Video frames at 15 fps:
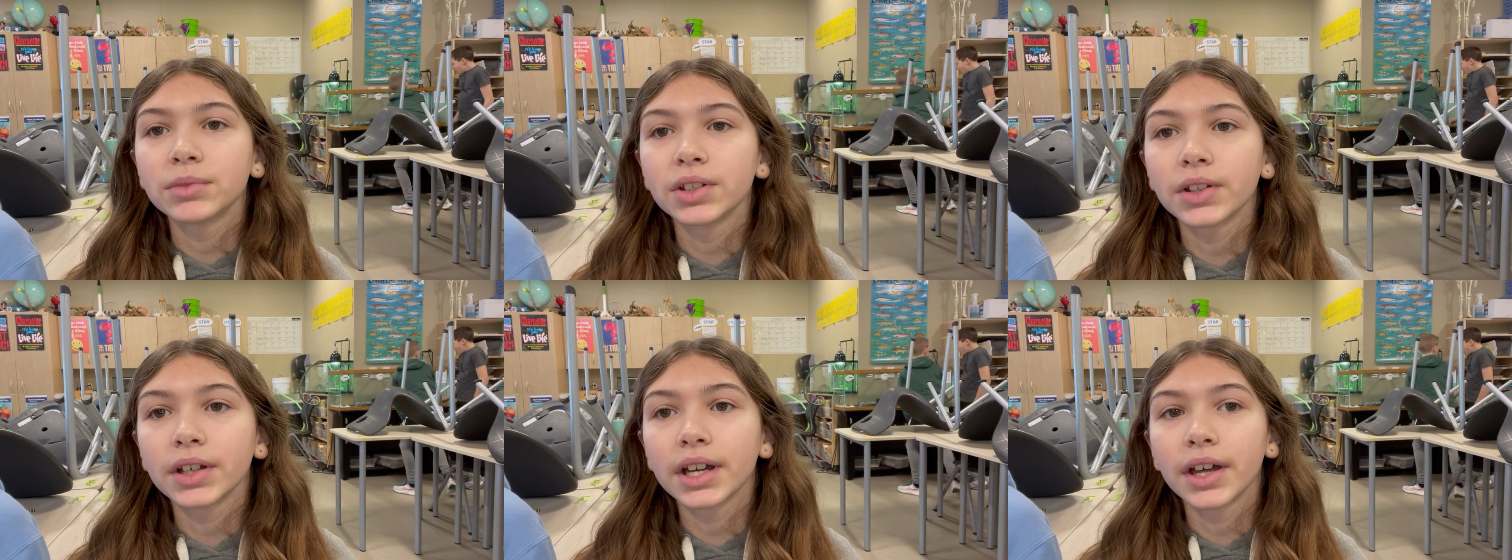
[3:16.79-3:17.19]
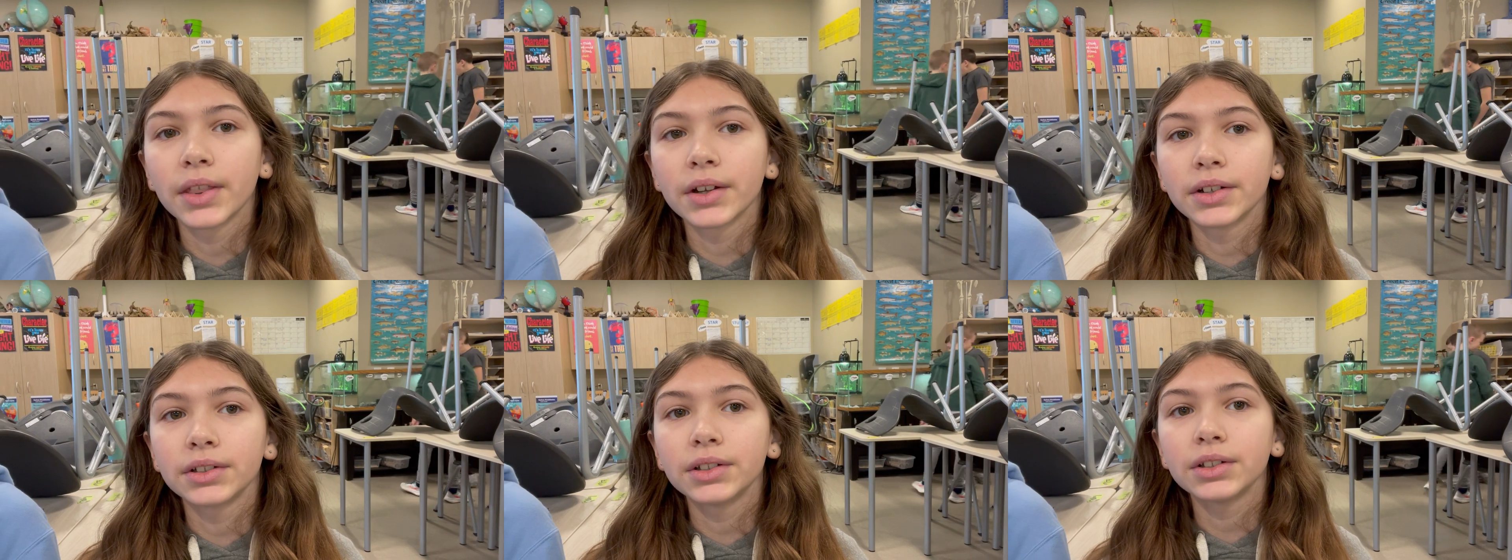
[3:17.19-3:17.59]

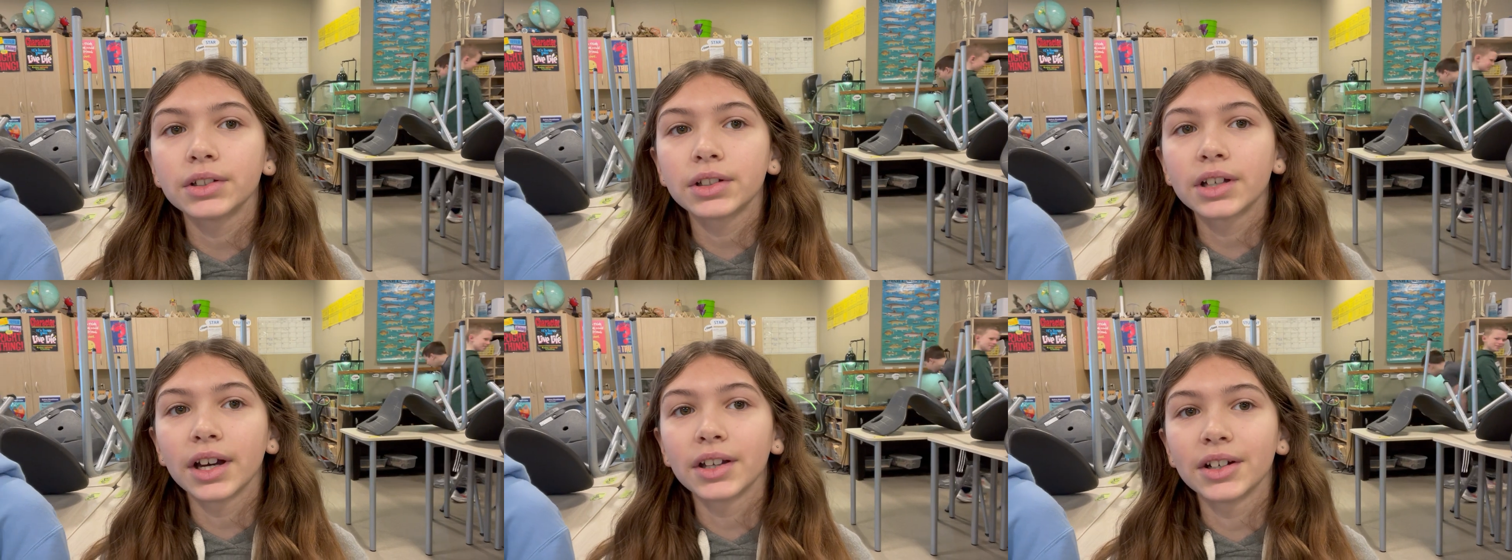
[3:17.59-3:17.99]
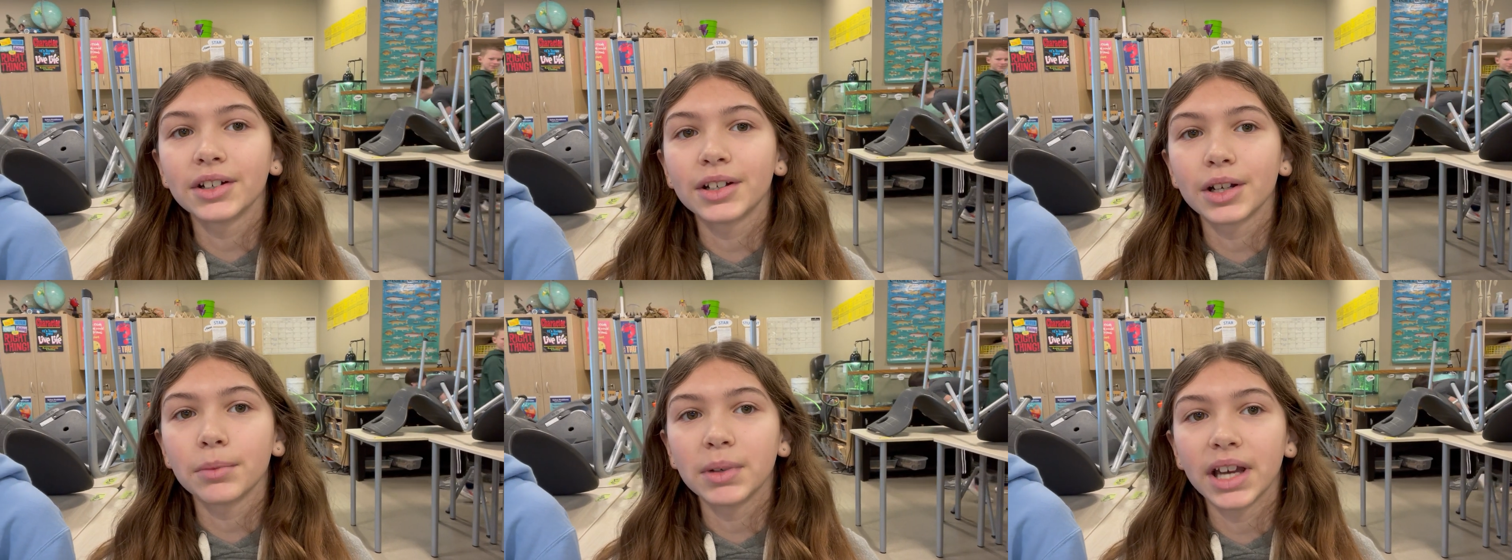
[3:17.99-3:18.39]
together gutter
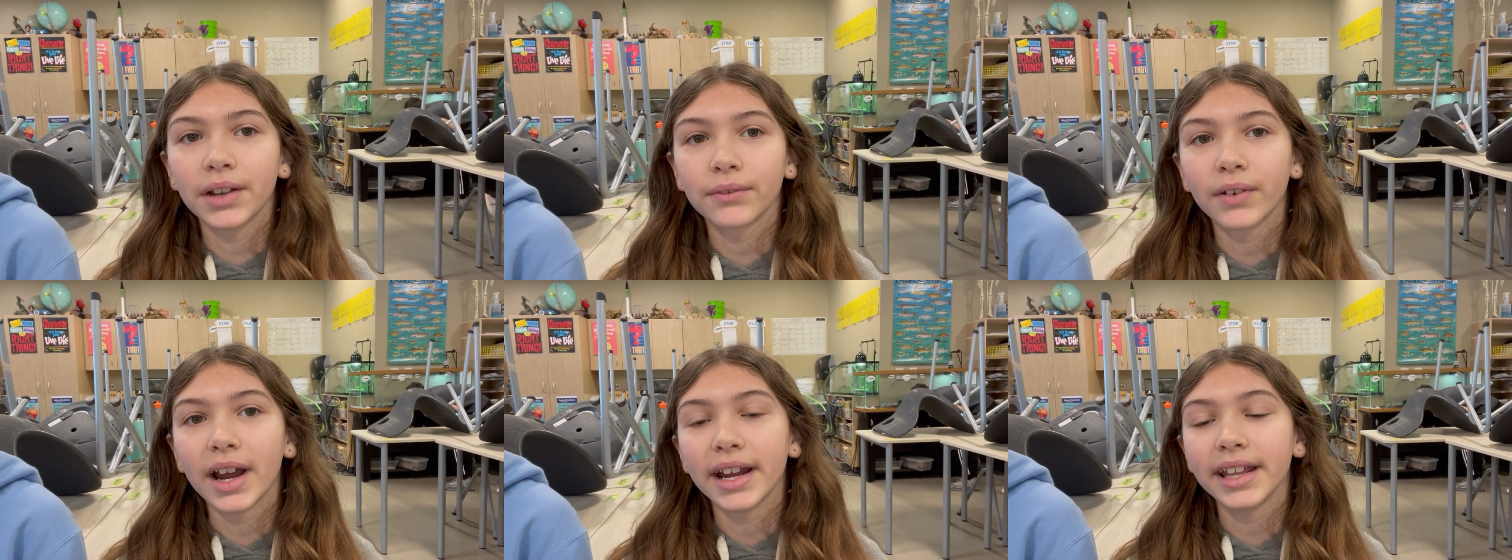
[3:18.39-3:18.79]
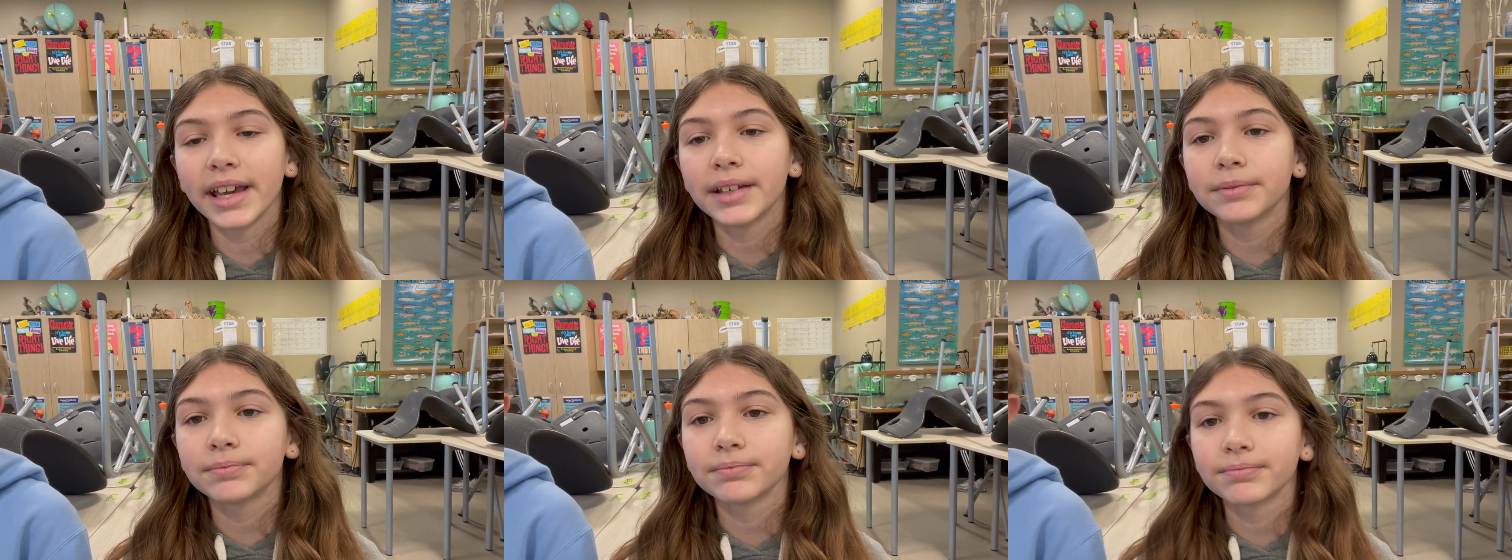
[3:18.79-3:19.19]
derby on Friday?